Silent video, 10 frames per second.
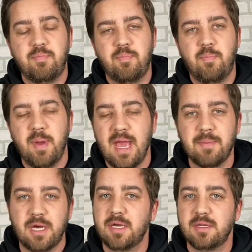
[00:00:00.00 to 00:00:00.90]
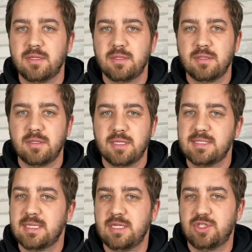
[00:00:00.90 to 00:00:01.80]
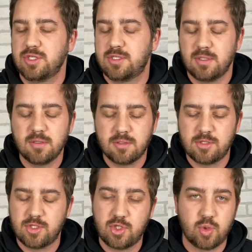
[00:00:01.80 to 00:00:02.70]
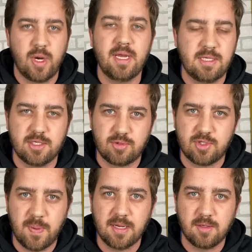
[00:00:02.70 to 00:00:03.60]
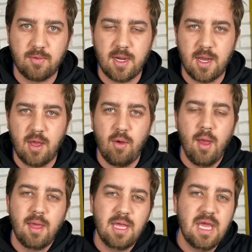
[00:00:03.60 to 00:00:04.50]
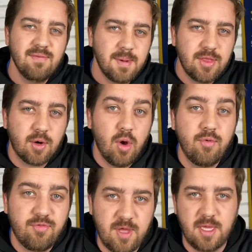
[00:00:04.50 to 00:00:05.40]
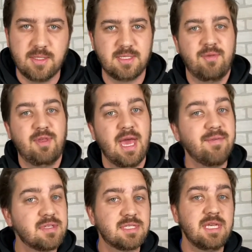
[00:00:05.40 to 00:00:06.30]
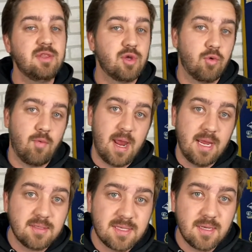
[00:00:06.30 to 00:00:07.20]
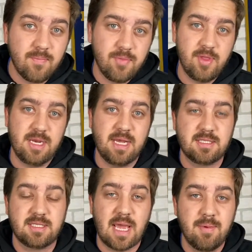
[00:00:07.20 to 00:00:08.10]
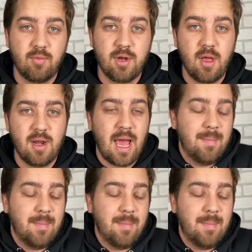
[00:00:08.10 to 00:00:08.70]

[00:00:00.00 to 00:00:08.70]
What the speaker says: Bama is getting just straight disrespected right now, even by their own fans. If you haven't seen the rant that Nick Saban went on, I